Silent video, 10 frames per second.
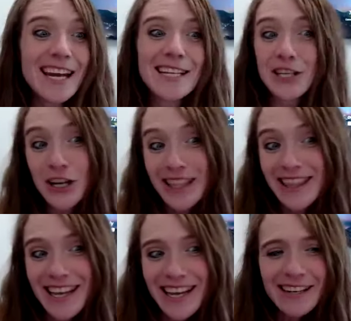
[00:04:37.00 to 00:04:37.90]
And it's a
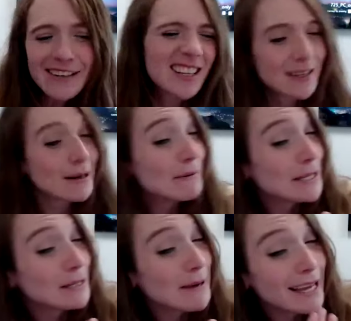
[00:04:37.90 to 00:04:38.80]
good thing. And
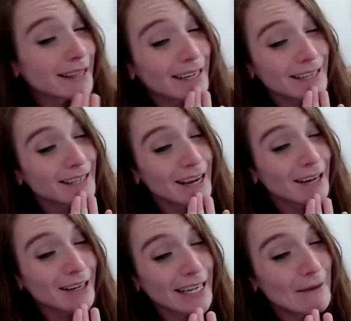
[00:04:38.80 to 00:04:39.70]
sometimes it's a bad thing because it's
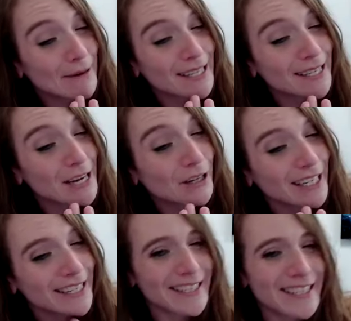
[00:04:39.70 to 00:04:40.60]
not good at keeping
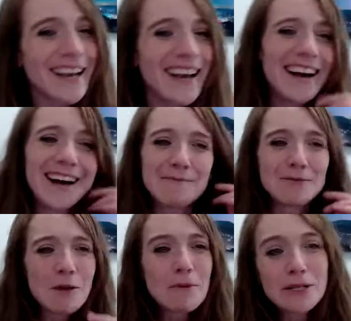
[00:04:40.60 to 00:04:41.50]
secrets.
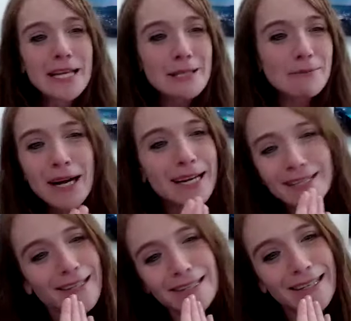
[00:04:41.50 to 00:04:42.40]
So birthday
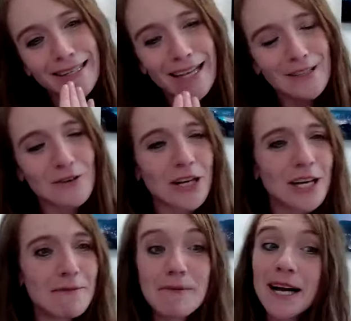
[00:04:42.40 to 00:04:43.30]
surprises, not so
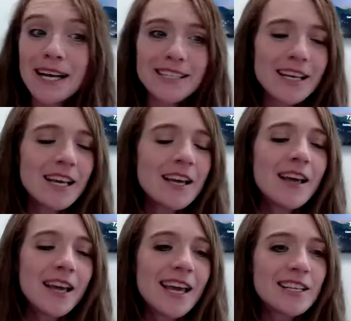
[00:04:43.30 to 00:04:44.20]
good, but
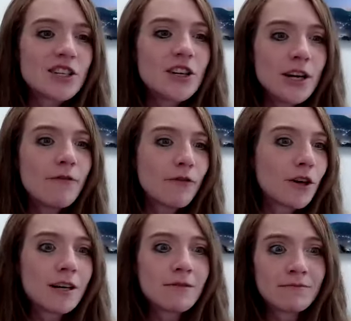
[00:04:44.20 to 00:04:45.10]
it's good
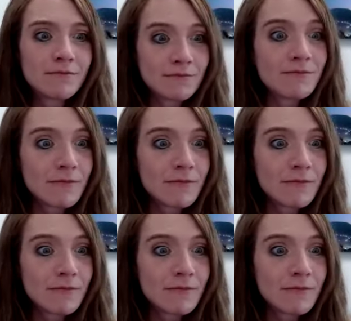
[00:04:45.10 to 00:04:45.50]
for